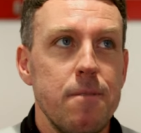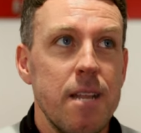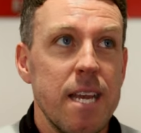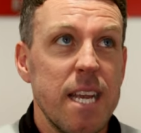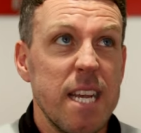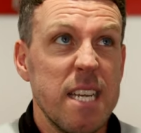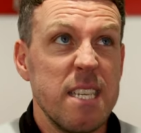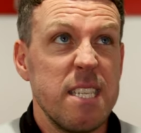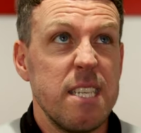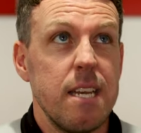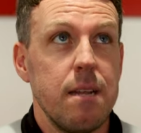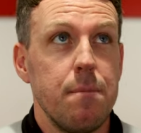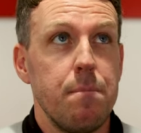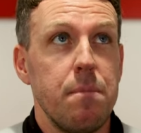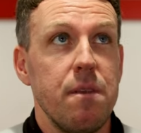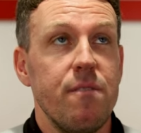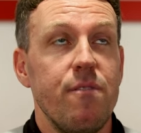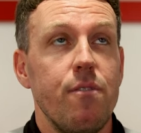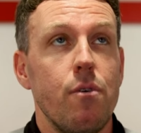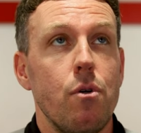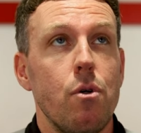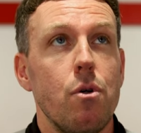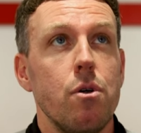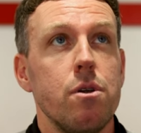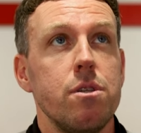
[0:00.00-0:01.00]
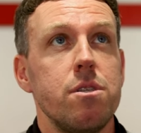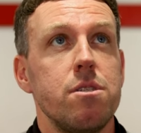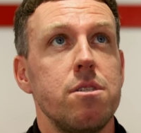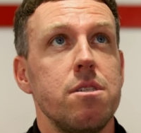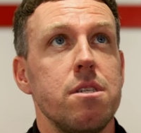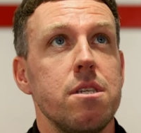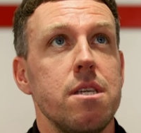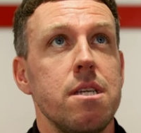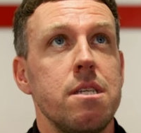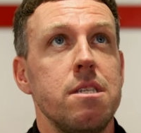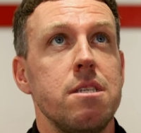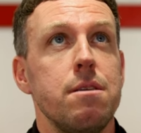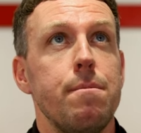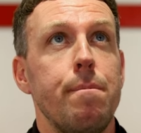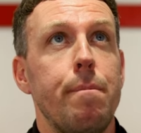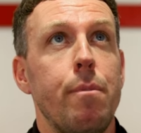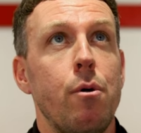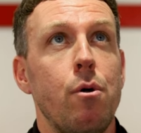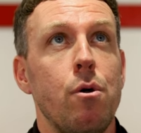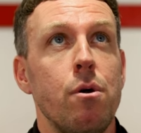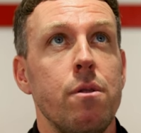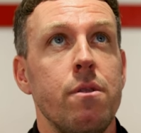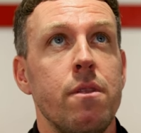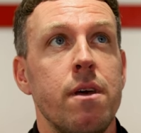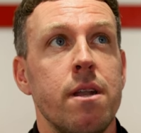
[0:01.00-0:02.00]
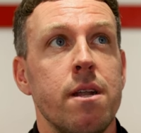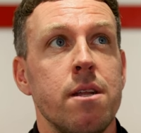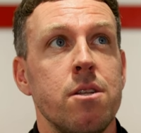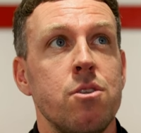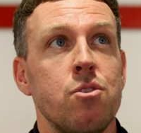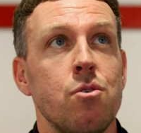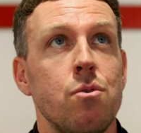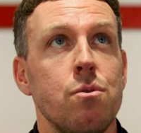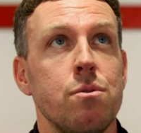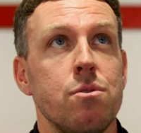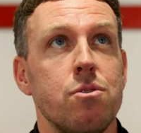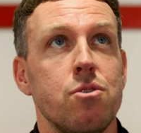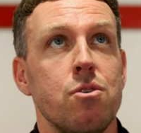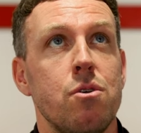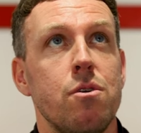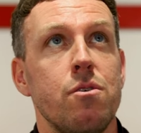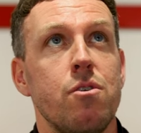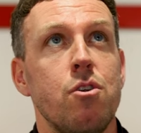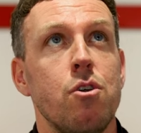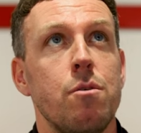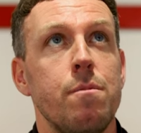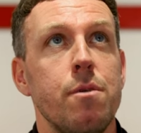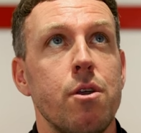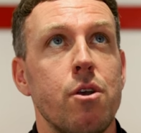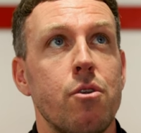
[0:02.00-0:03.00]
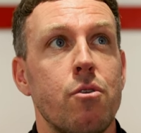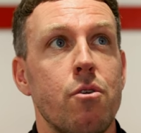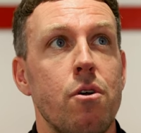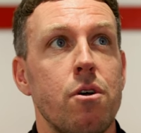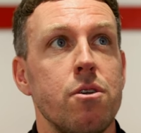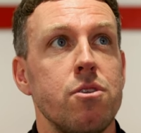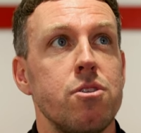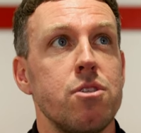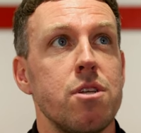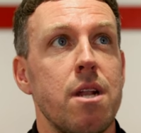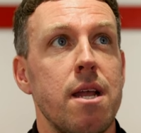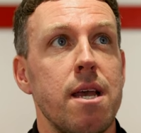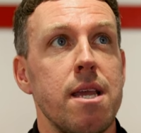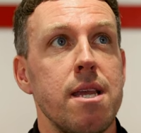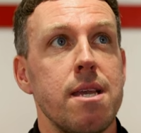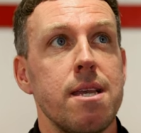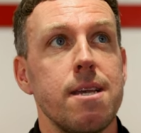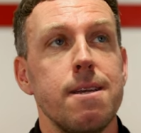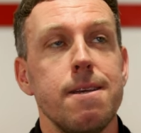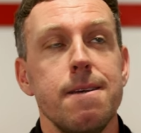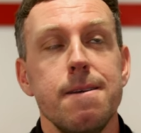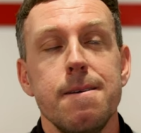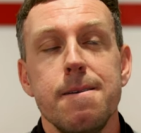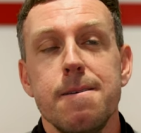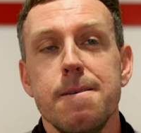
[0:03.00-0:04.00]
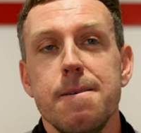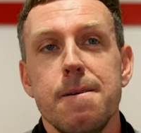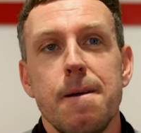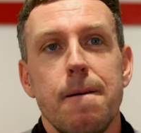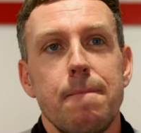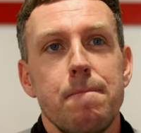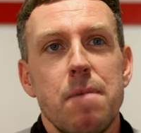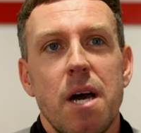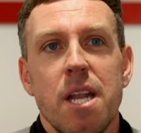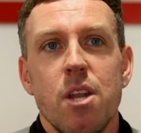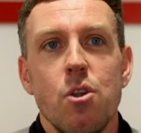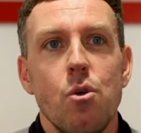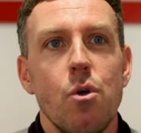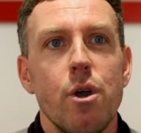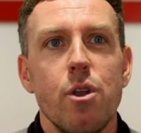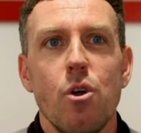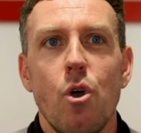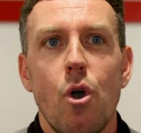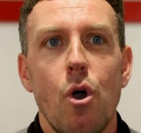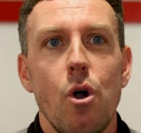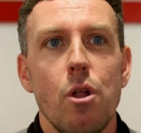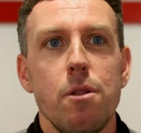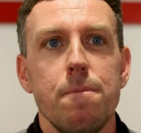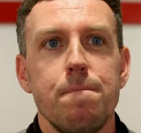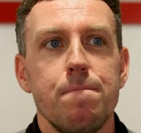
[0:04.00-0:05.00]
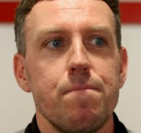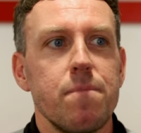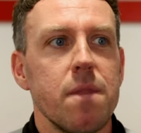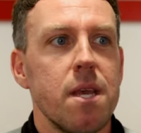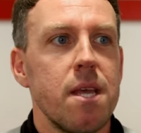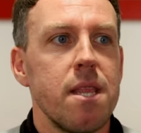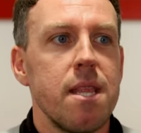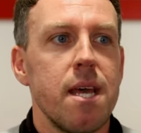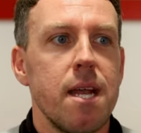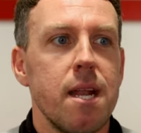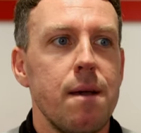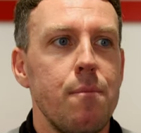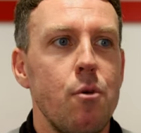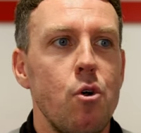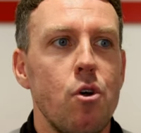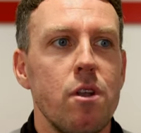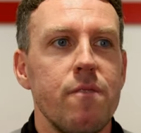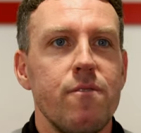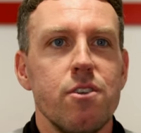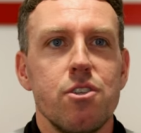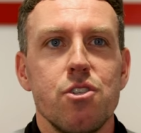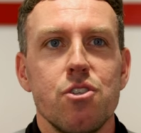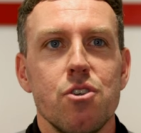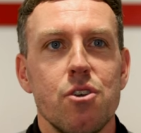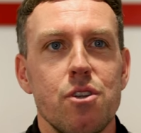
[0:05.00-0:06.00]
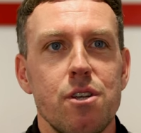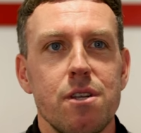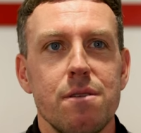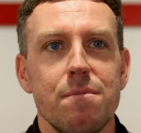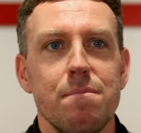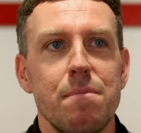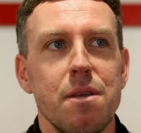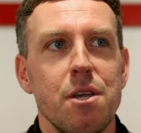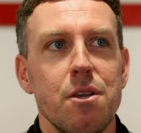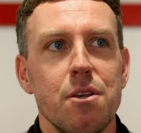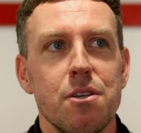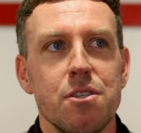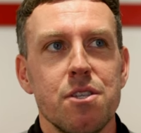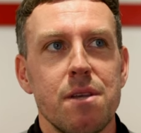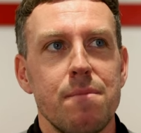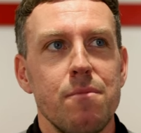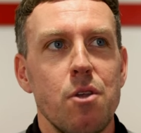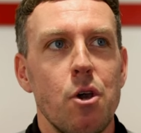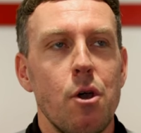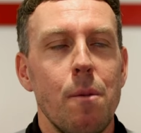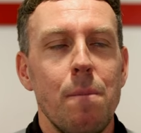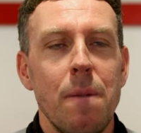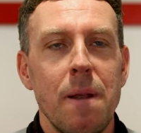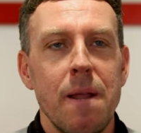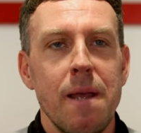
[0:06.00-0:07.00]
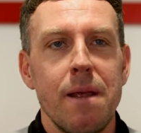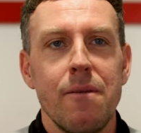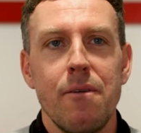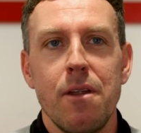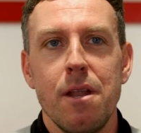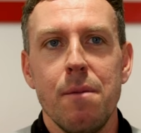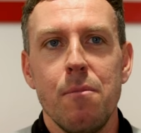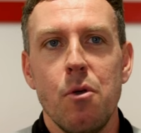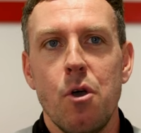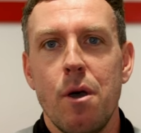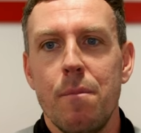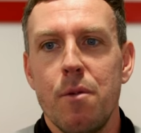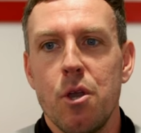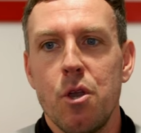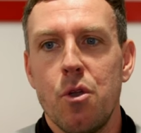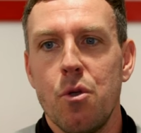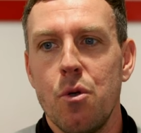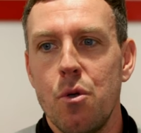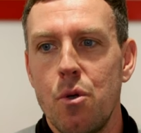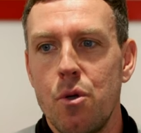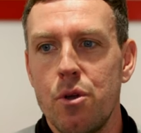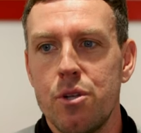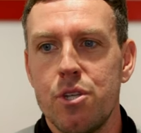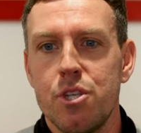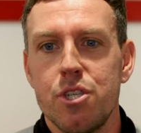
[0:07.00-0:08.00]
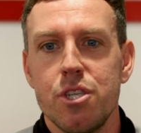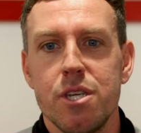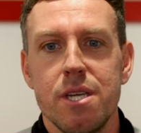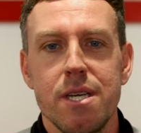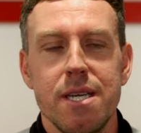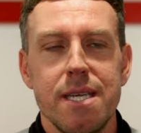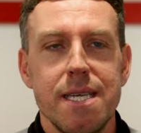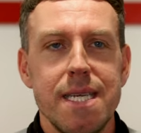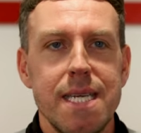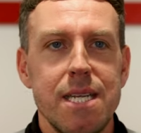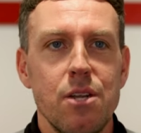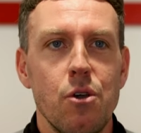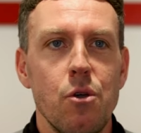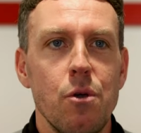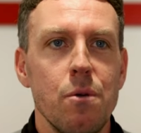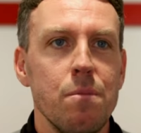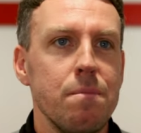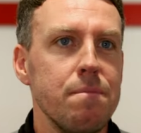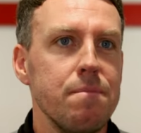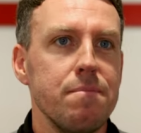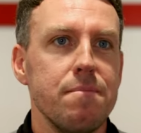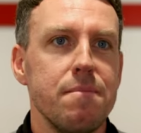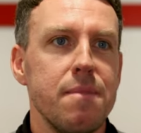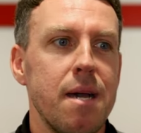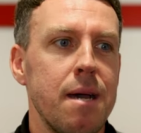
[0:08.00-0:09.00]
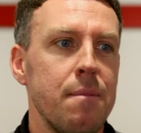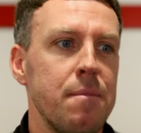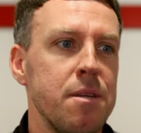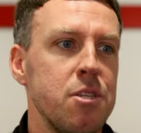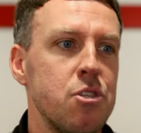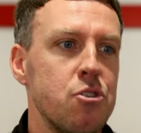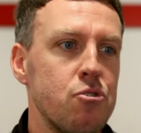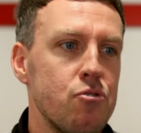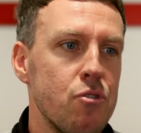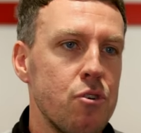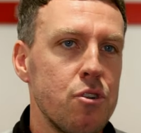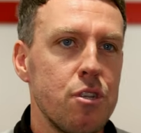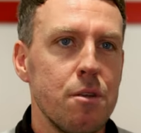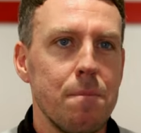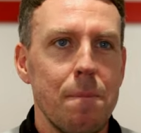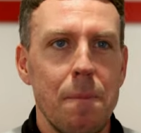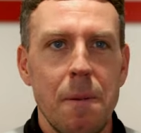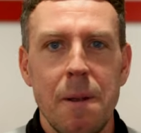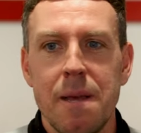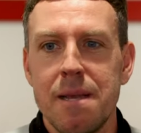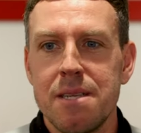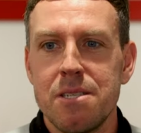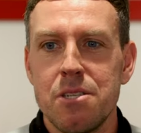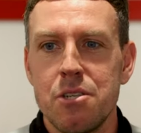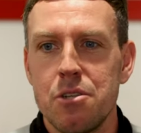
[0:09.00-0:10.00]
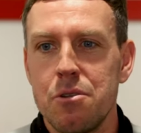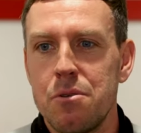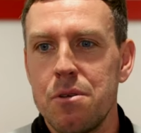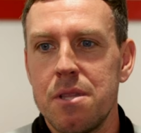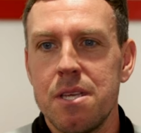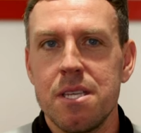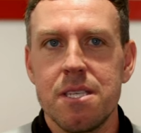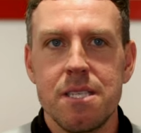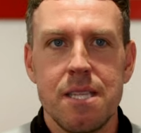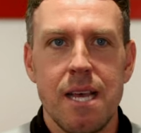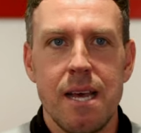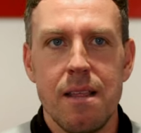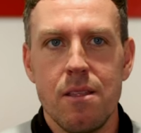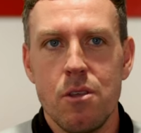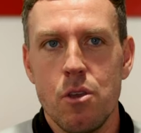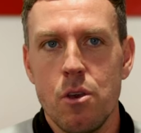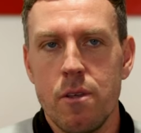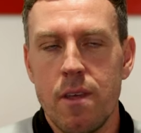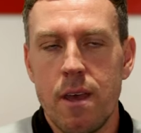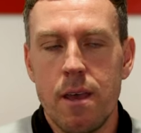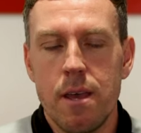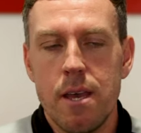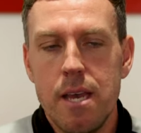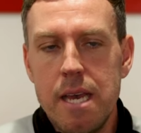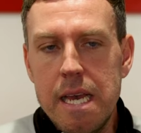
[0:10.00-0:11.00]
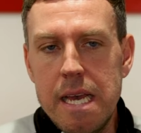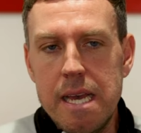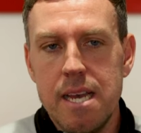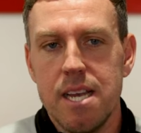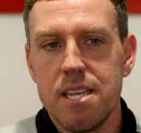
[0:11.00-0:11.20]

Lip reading: like I said before, it's important that I don't sort of come across like I know it all, and that I'm all of a sudden, because I'm not a player anymore, I'm a coach, you know, I'm instructing players to do this, that, the other.